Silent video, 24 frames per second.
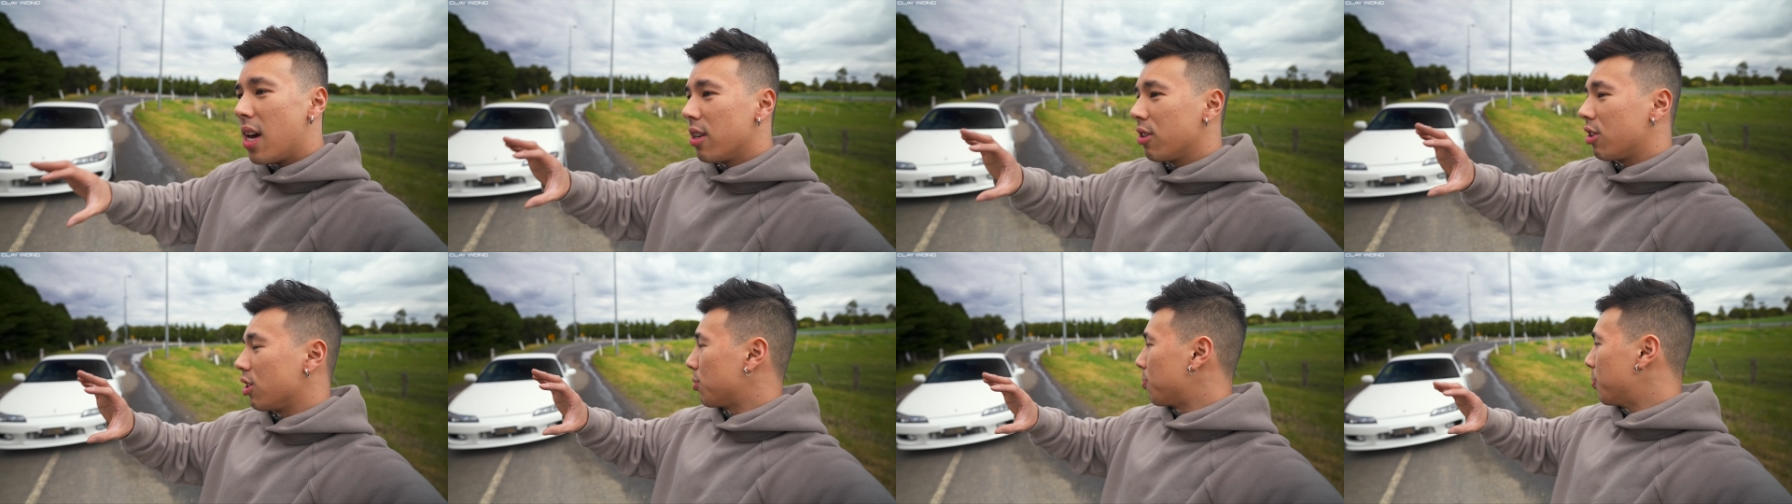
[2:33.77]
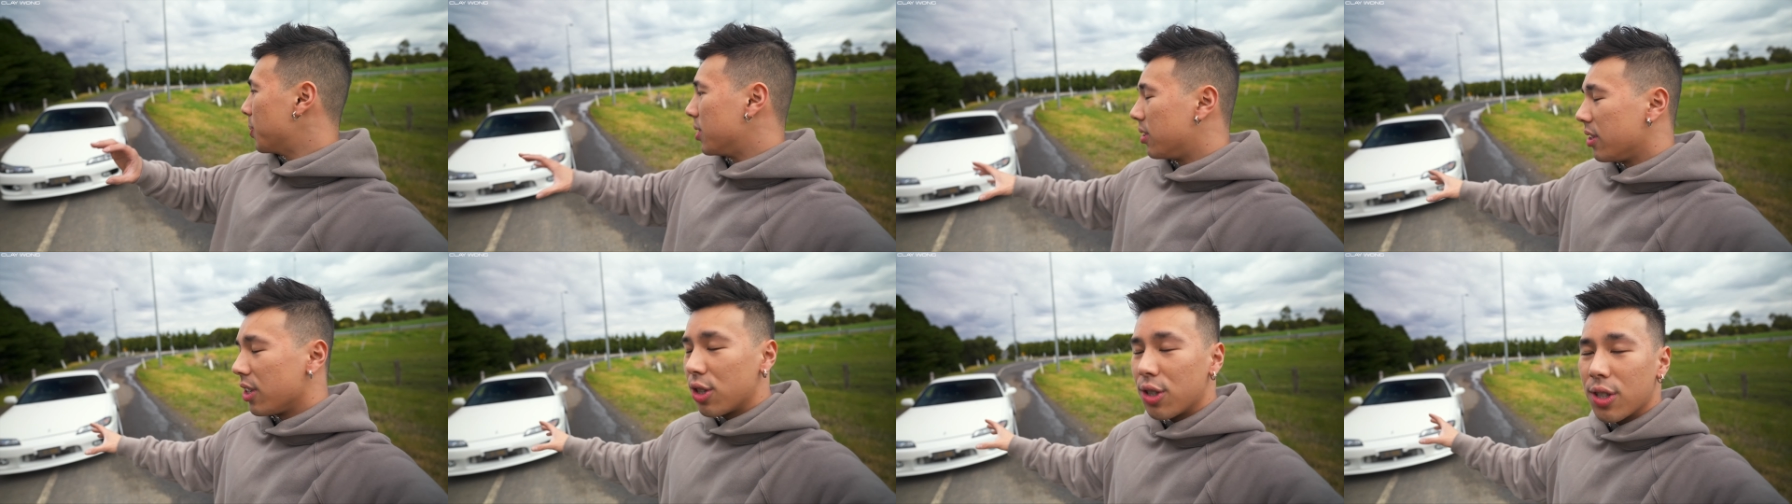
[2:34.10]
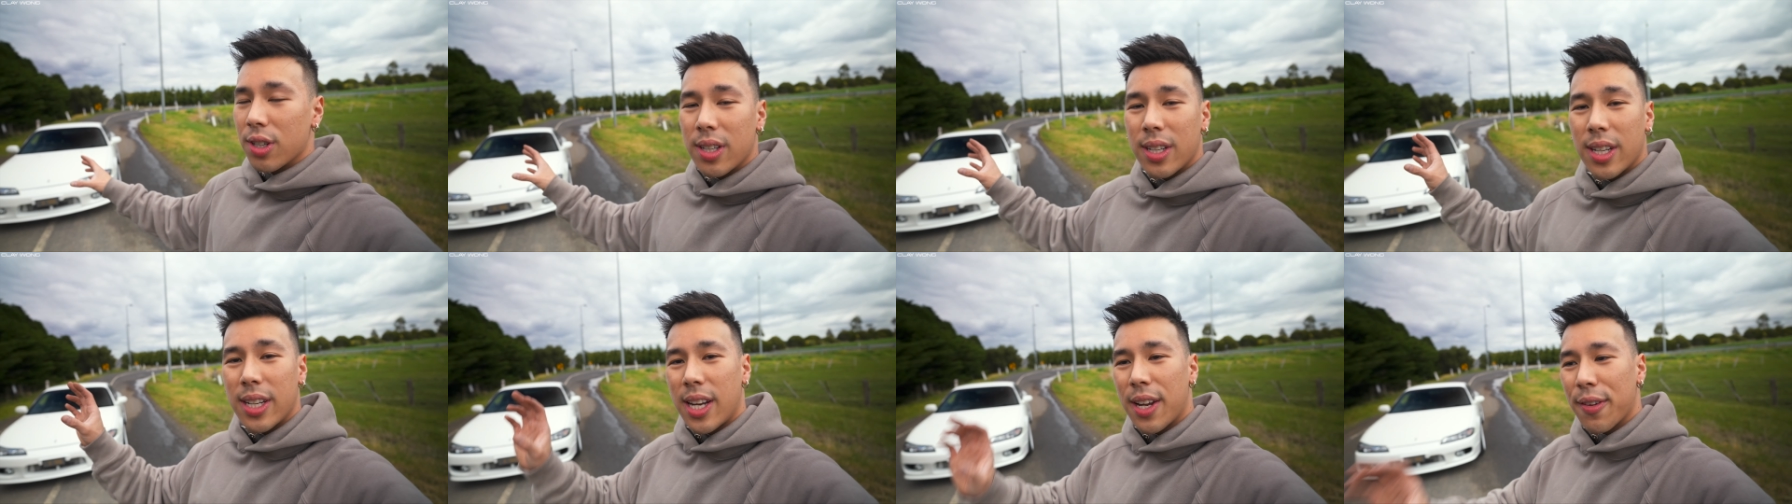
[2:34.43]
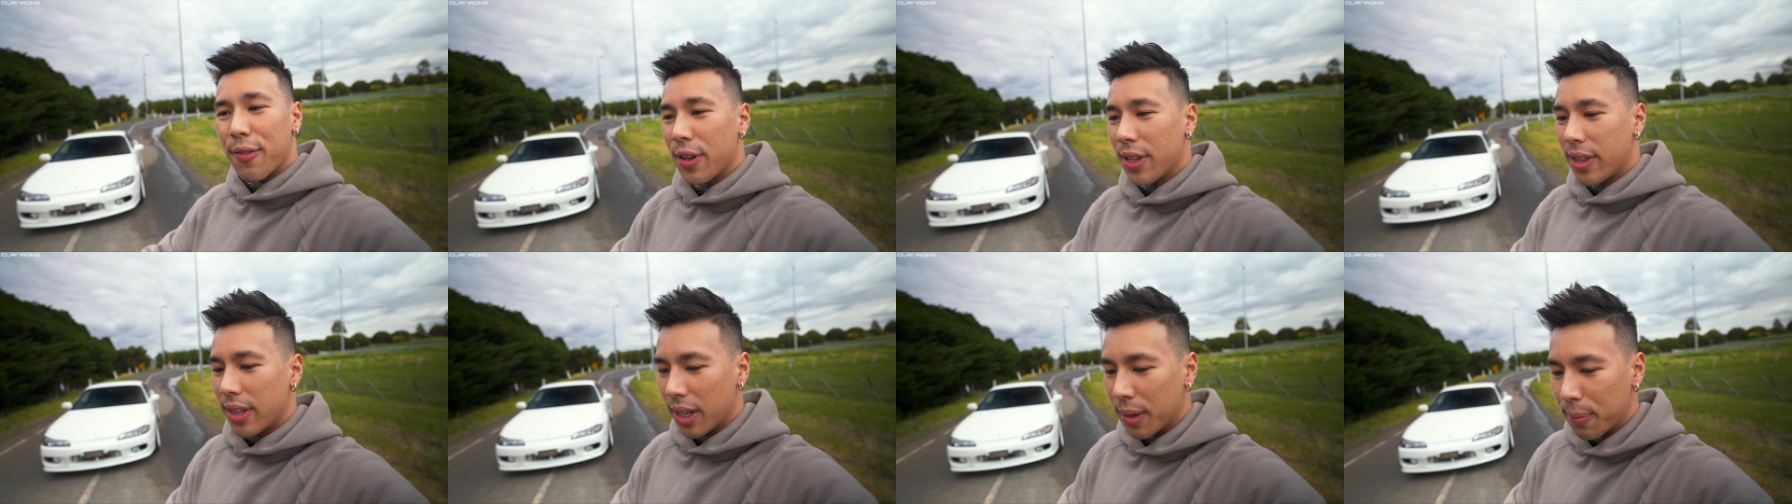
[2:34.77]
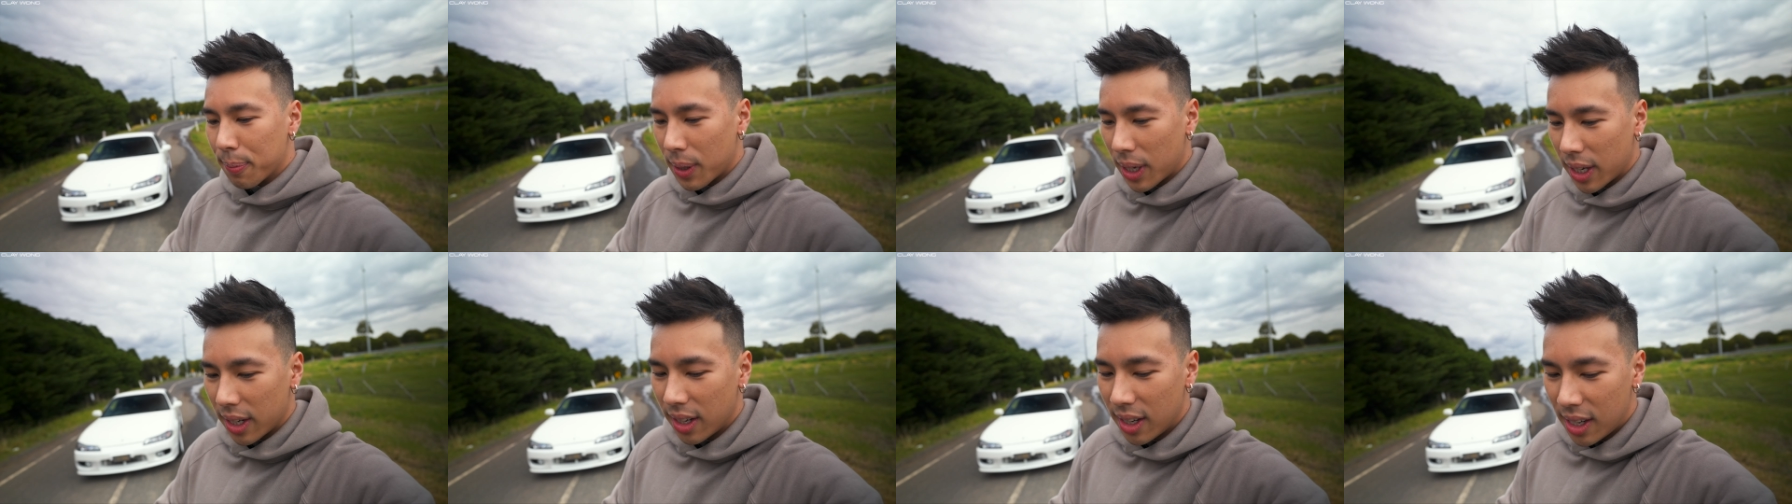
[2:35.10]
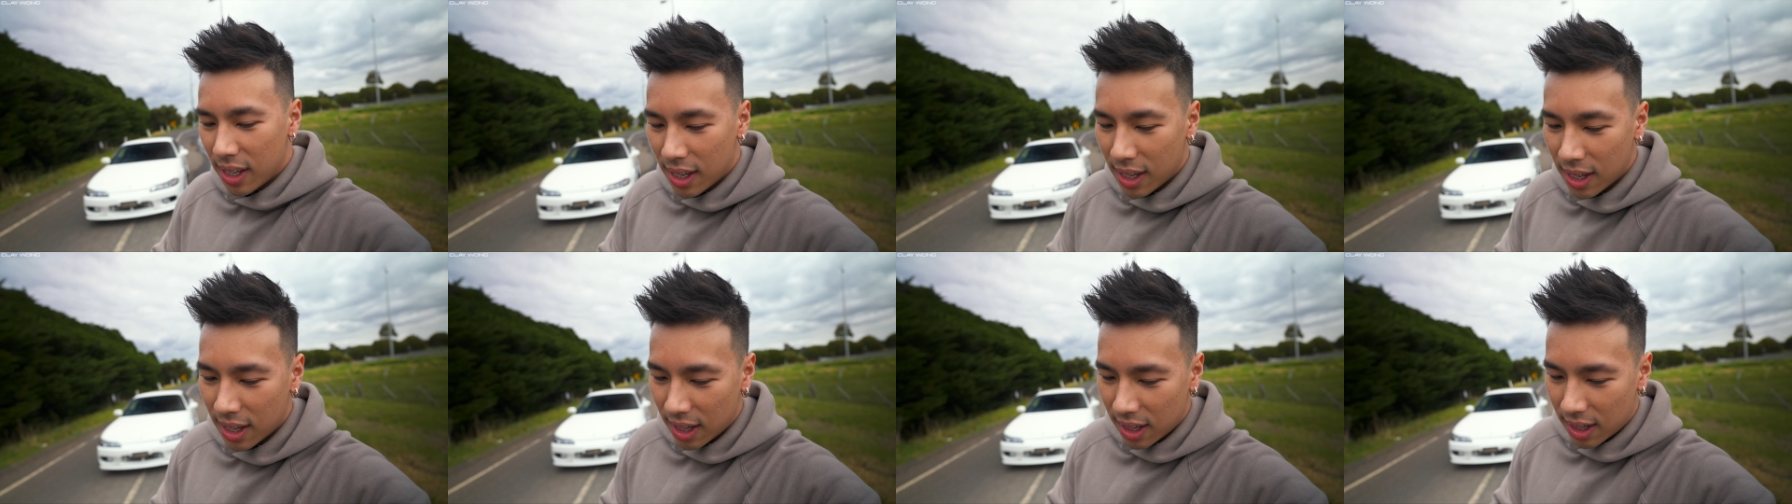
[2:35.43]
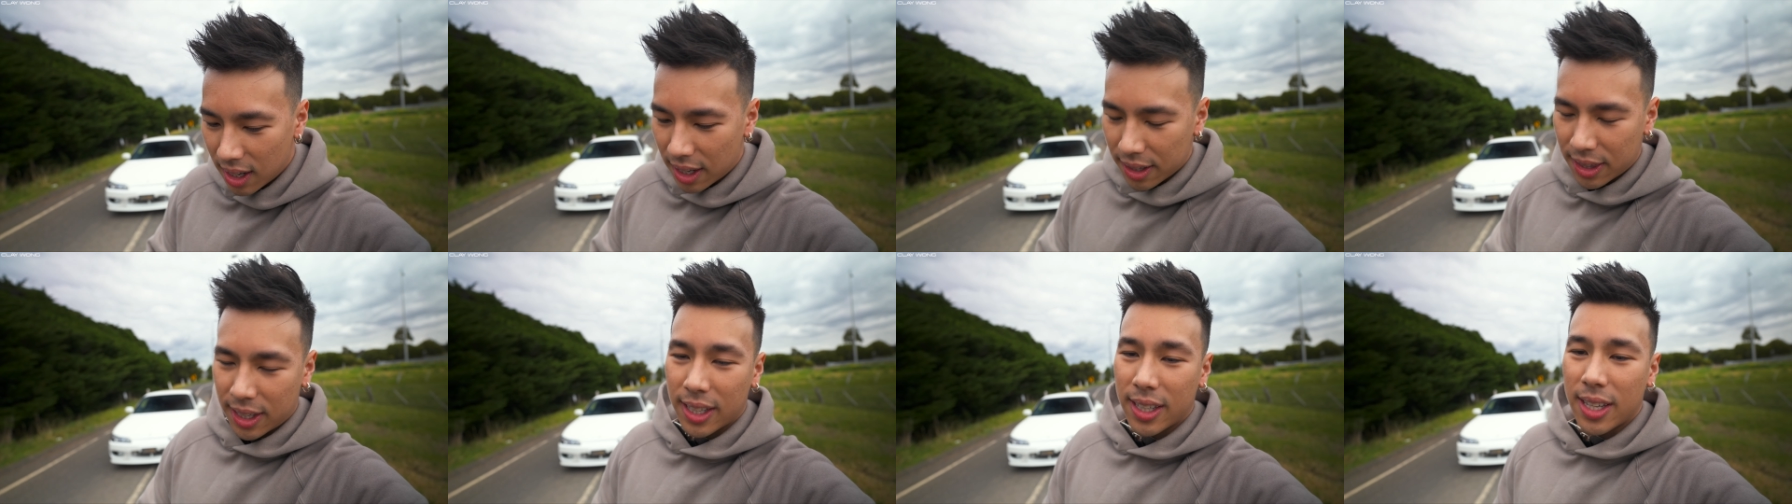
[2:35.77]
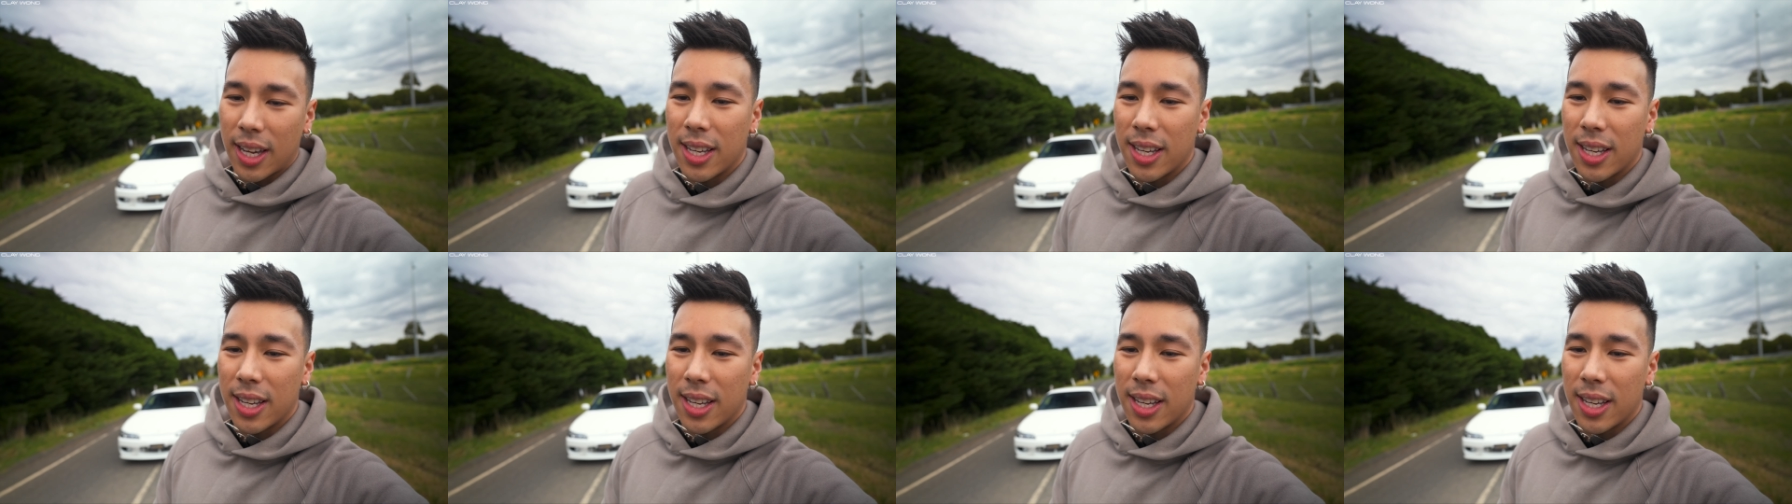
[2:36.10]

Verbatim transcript: just positioned and everything, but I think